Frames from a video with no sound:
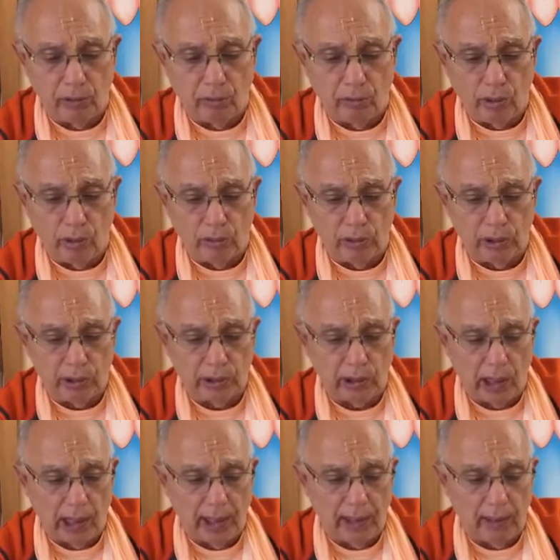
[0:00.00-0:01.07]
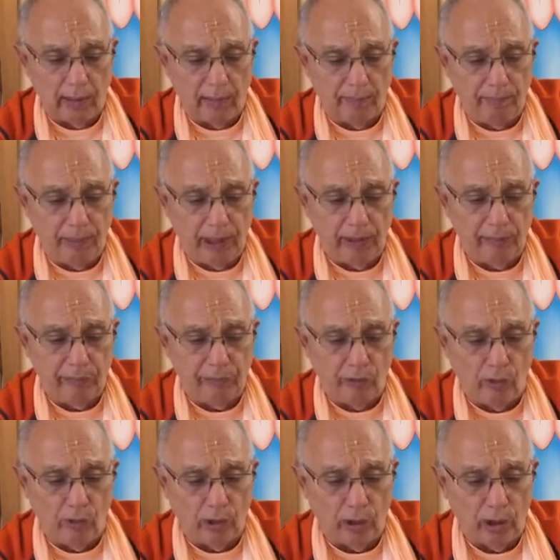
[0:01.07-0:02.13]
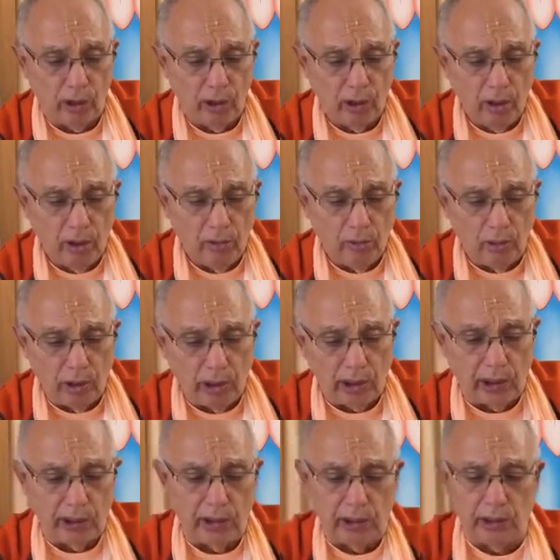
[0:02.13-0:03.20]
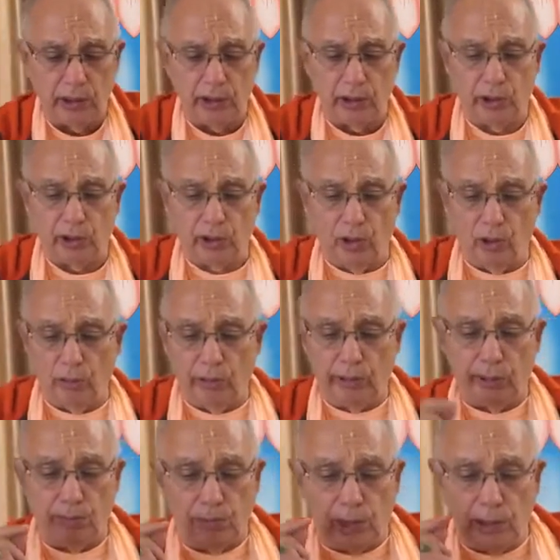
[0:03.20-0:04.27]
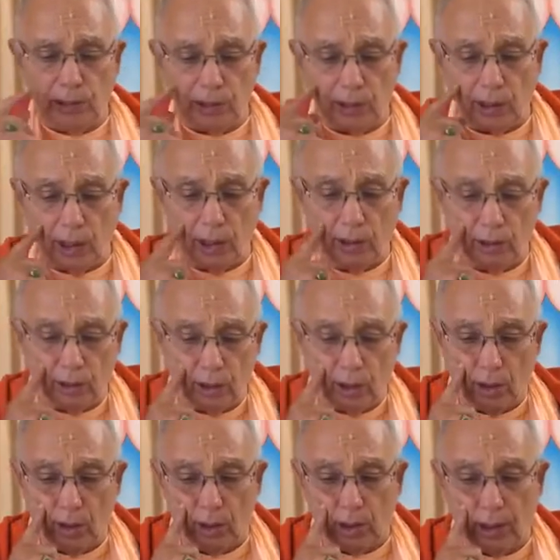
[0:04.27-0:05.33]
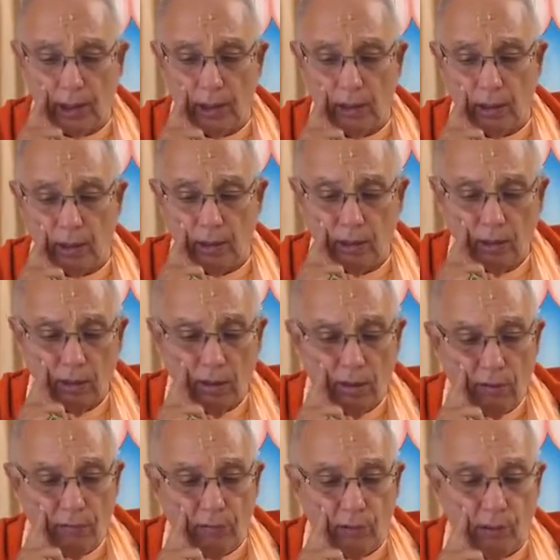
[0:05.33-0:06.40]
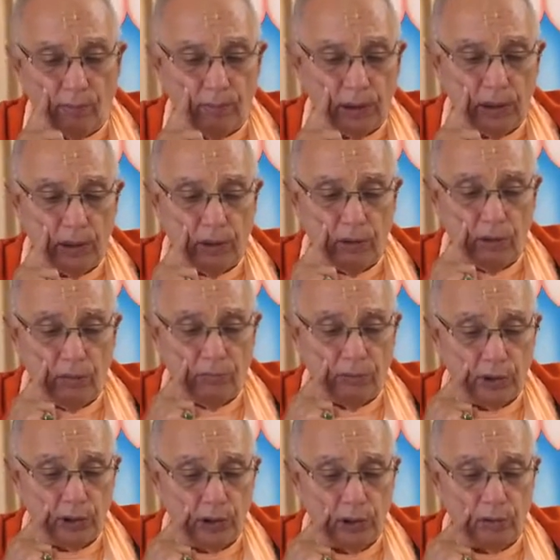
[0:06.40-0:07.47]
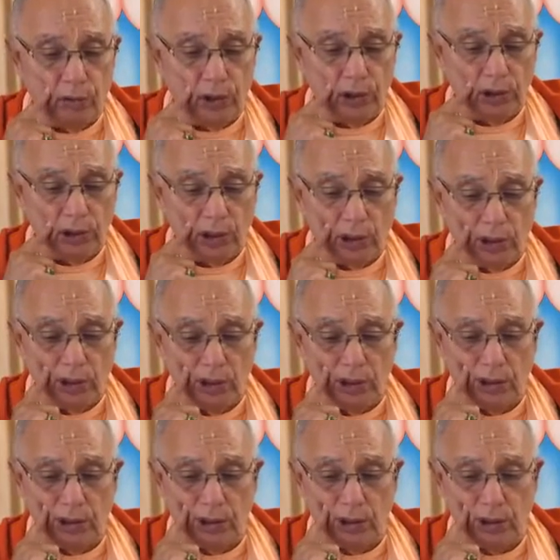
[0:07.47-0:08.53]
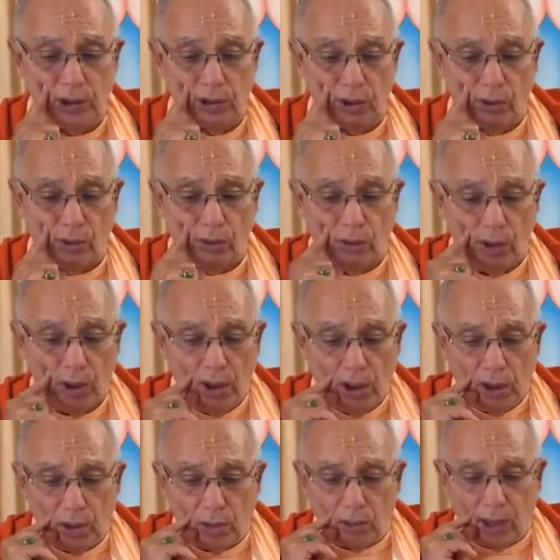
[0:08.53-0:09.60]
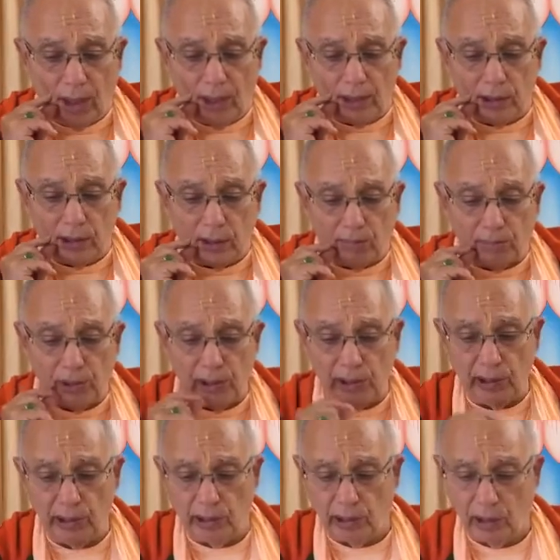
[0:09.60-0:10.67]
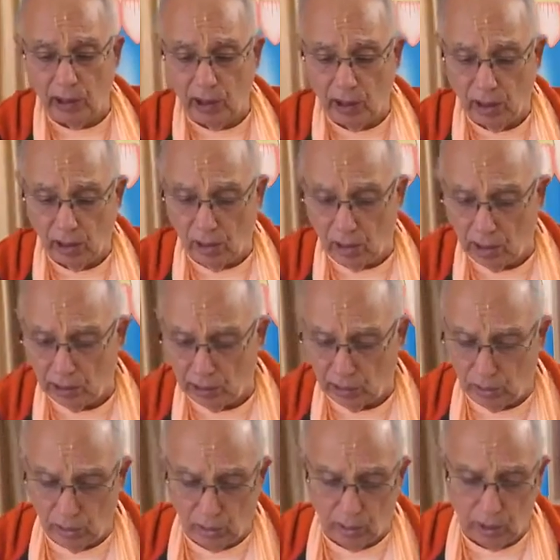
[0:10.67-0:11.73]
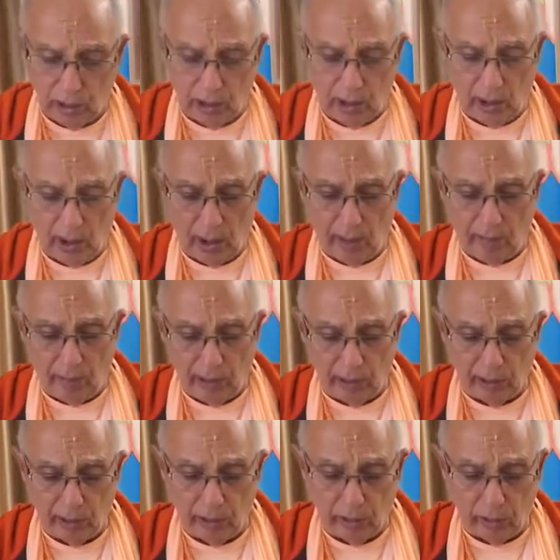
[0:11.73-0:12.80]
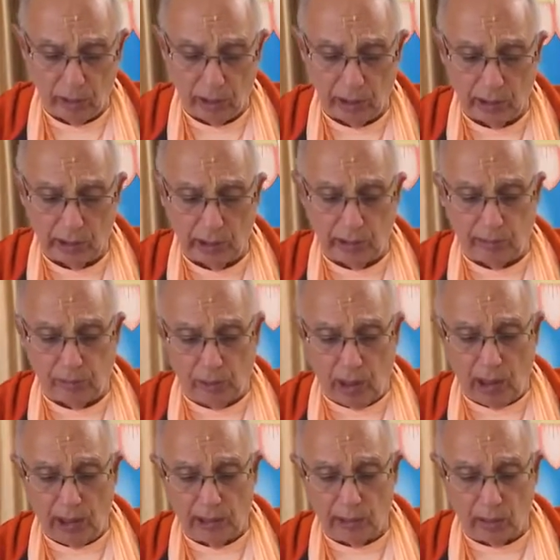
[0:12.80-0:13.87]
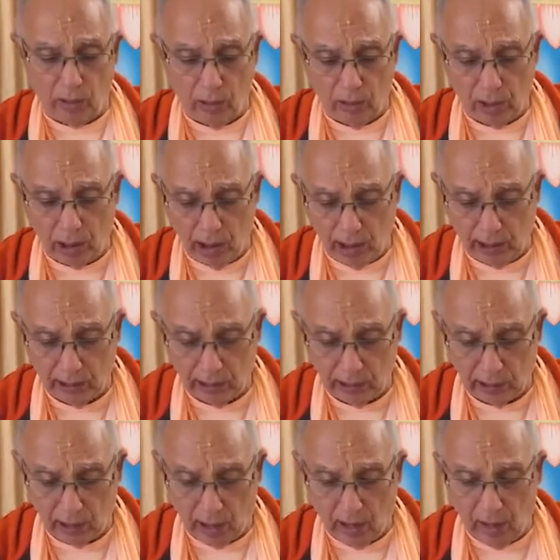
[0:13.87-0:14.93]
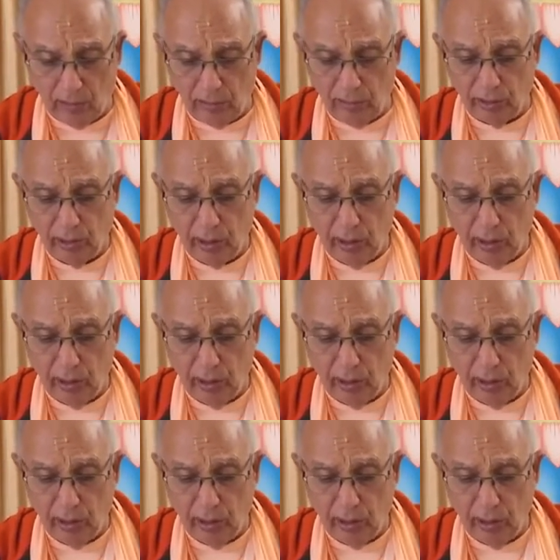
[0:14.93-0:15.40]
world is like a big fort where the conditioned soul is placed under her care. For material facilities, the conditioned soul tries to please Goddess Durga, and Mother Durga supplies all kinds of